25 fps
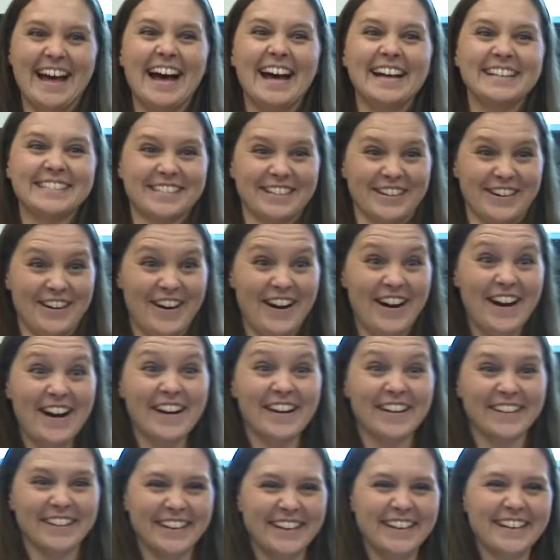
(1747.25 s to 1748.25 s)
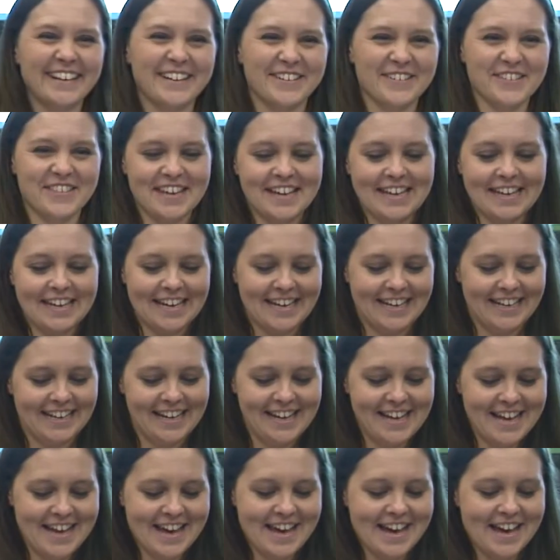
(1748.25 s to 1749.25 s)
That's hard. Look, you're thinking.
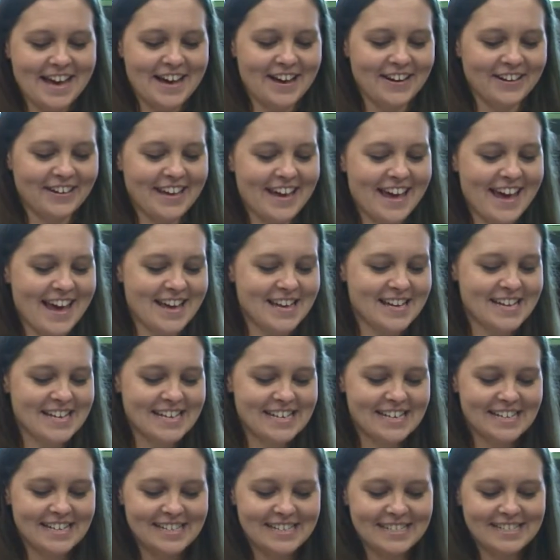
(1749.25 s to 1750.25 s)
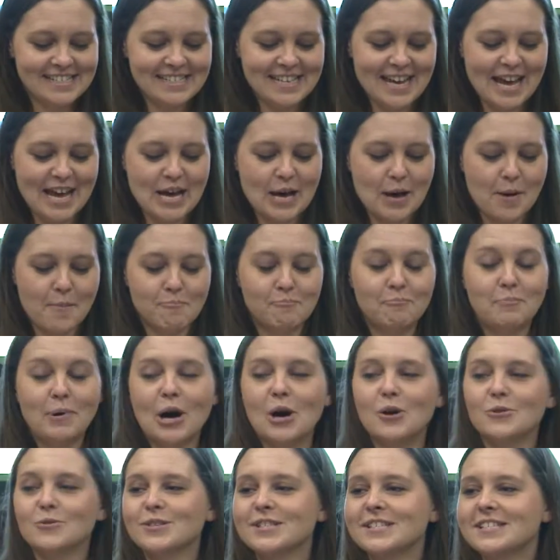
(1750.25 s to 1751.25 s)
Okay. Say
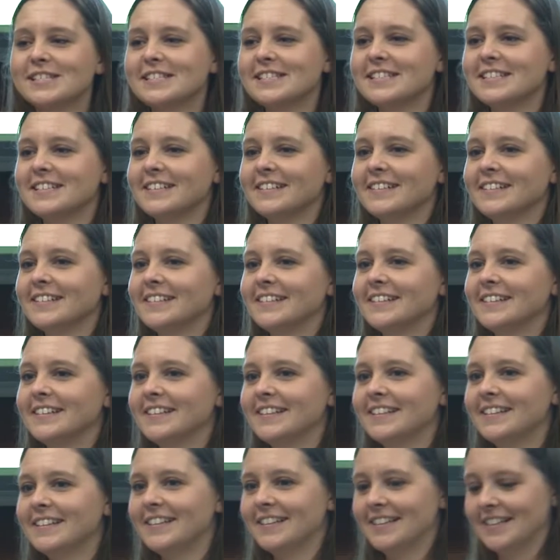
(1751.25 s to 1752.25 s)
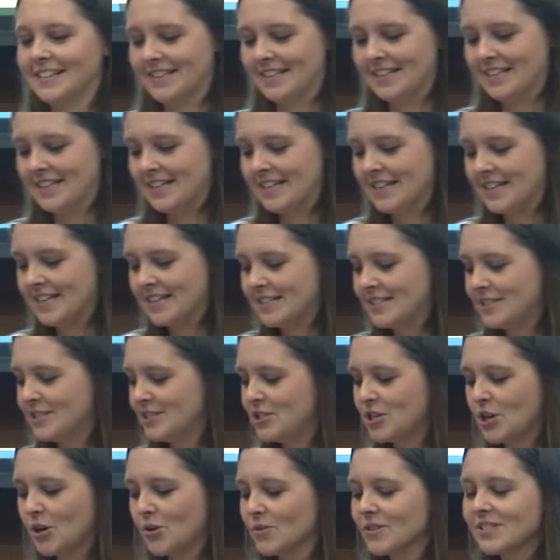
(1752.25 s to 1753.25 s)
boast.
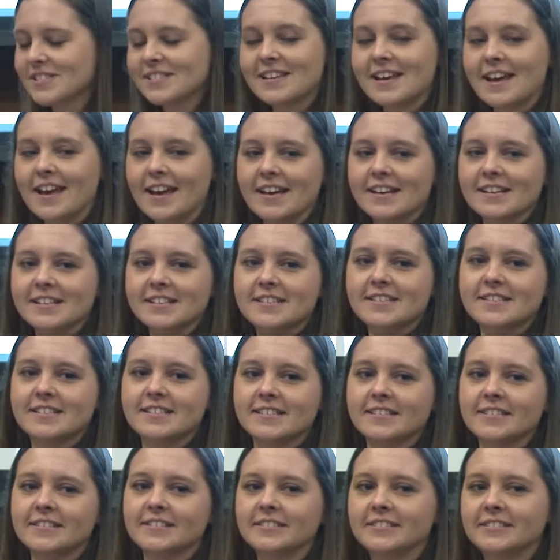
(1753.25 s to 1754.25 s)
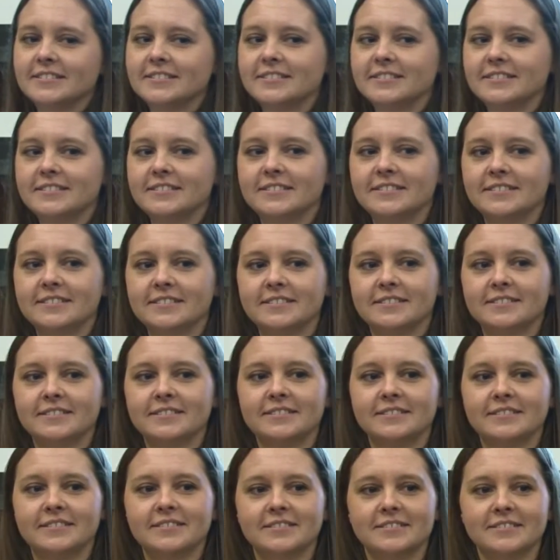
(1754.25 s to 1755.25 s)
Don't say s.
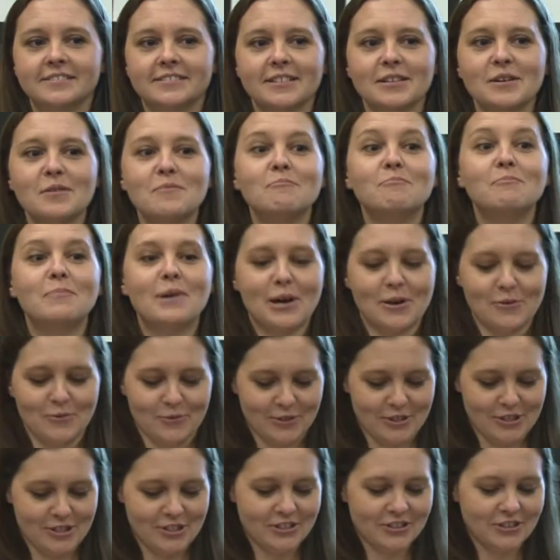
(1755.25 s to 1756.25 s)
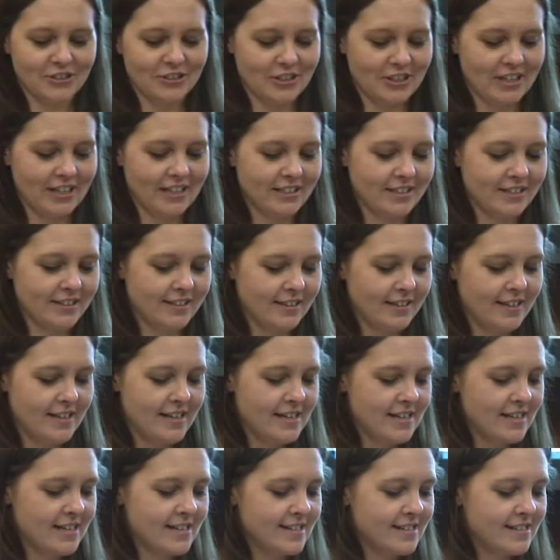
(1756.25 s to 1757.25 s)
Boat. Boat. Good.
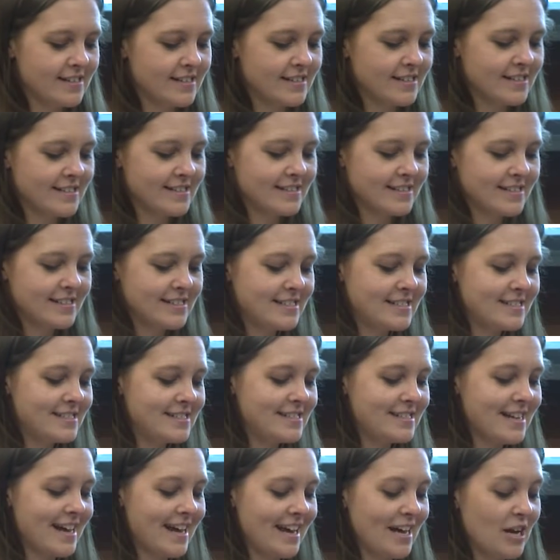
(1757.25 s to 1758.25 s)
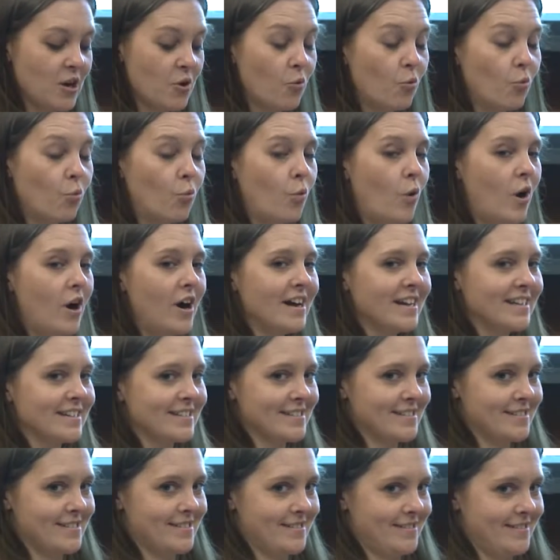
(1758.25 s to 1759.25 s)
Say want.
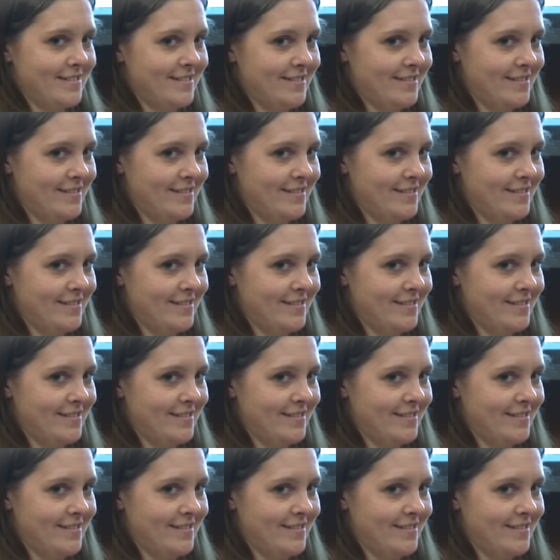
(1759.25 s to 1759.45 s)
want.